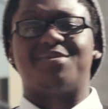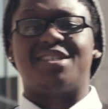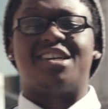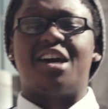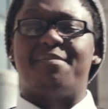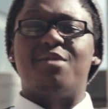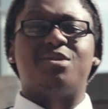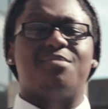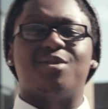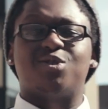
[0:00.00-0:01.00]
so he can come in
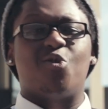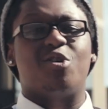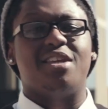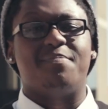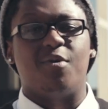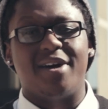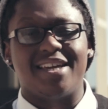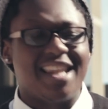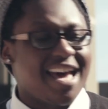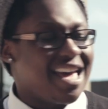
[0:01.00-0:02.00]
with some of those core deep
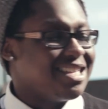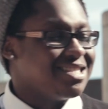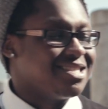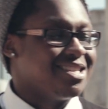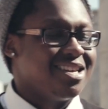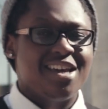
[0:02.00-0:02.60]
poetic lines?